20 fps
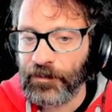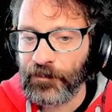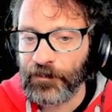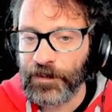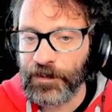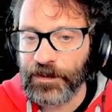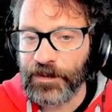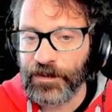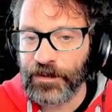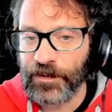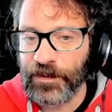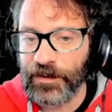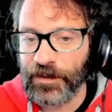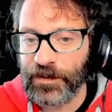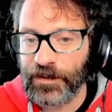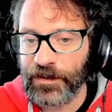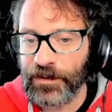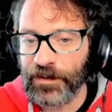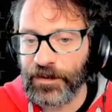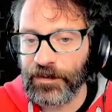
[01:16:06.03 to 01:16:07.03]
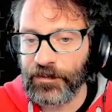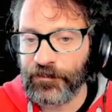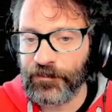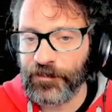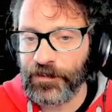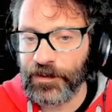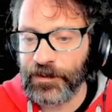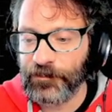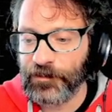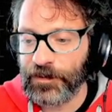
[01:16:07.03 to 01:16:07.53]
we kind of
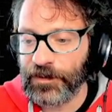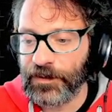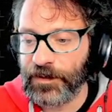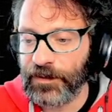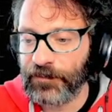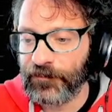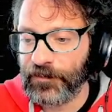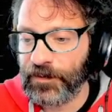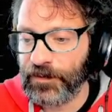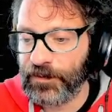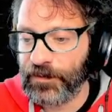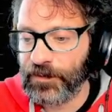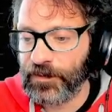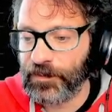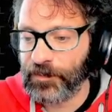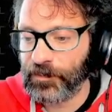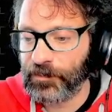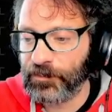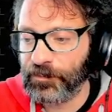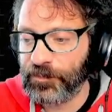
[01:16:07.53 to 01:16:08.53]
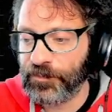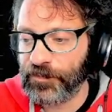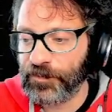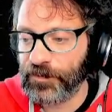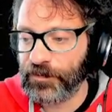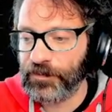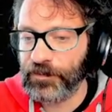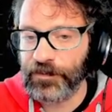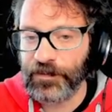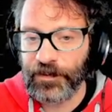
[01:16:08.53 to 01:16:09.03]
really want to get rid of this
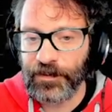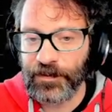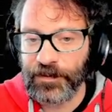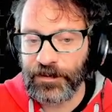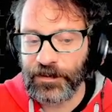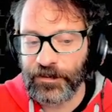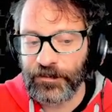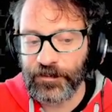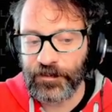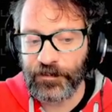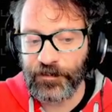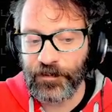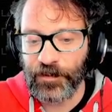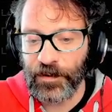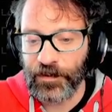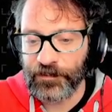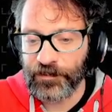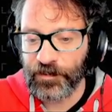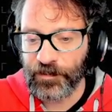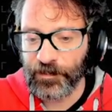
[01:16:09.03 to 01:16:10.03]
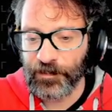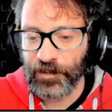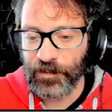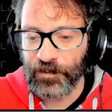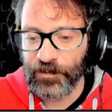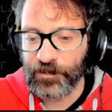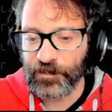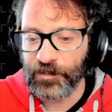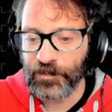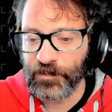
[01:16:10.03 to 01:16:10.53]
bruiser here as fast as
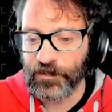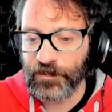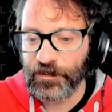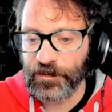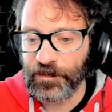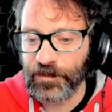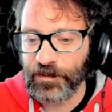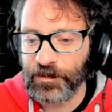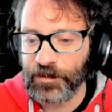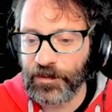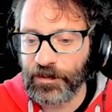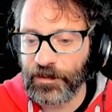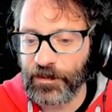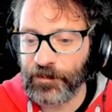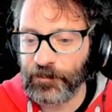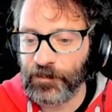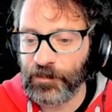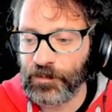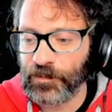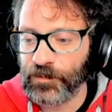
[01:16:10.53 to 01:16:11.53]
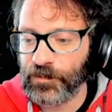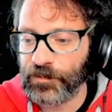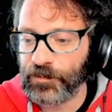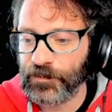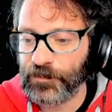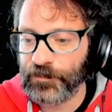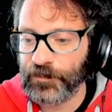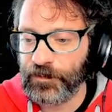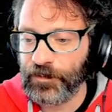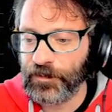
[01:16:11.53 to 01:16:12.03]
possible. So I will
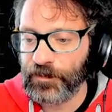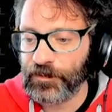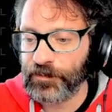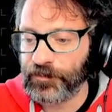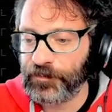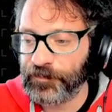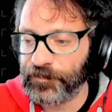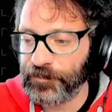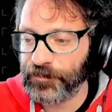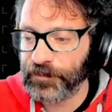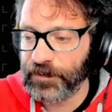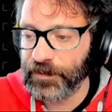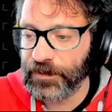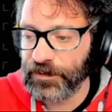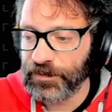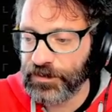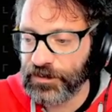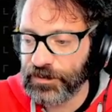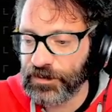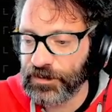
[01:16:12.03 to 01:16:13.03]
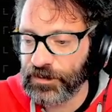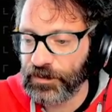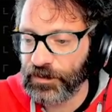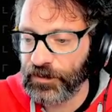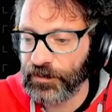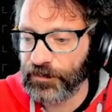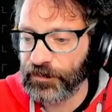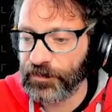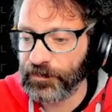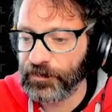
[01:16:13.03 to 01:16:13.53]
use a flinch
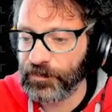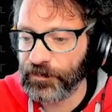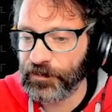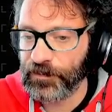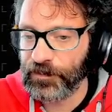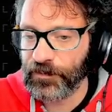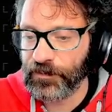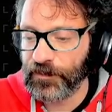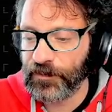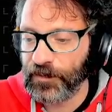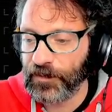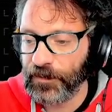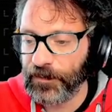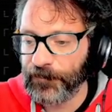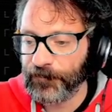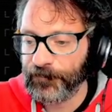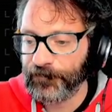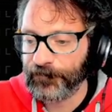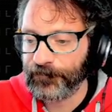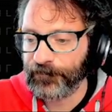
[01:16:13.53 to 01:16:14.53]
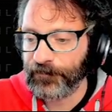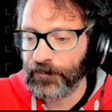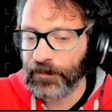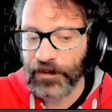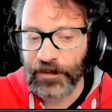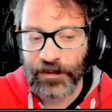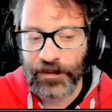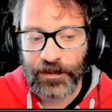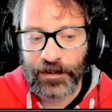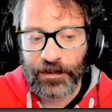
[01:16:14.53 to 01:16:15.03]
on the bruiser
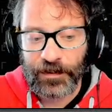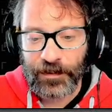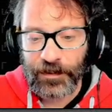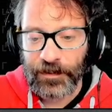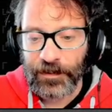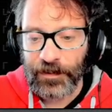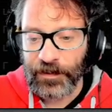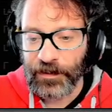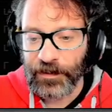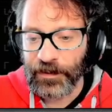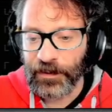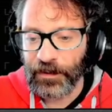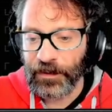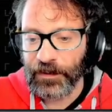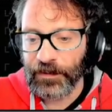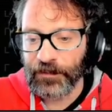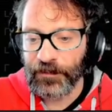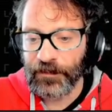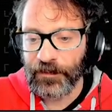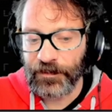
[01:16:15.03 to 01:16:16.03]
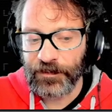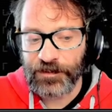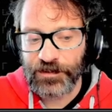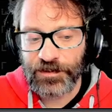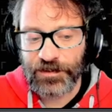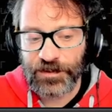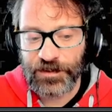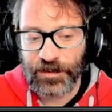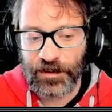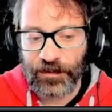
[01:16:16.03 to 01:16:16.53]
and a
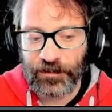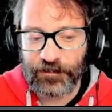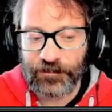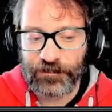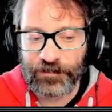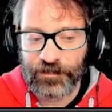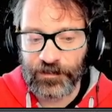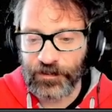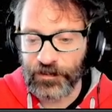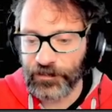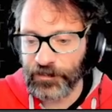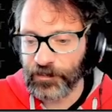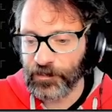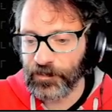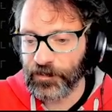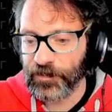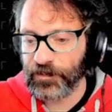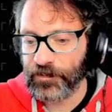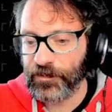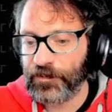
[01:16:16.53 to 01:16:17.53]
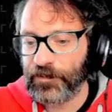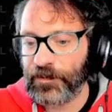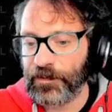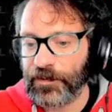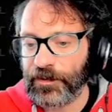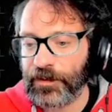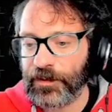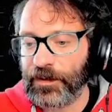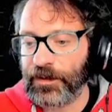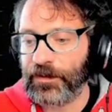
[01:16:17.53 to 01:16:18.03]
shove on the bruiser,
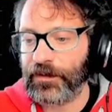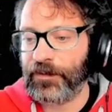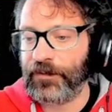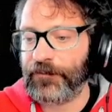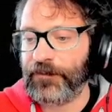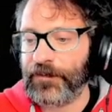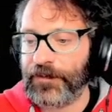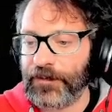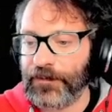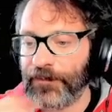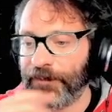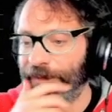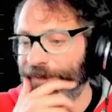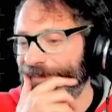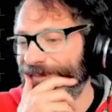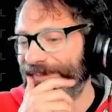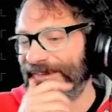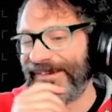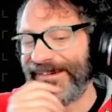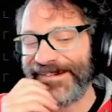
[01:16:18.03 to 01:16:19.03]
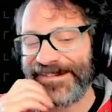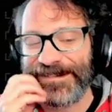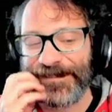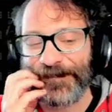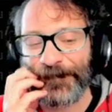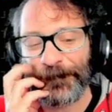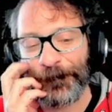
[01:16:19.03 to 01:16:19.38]
and I reckon that's gonna.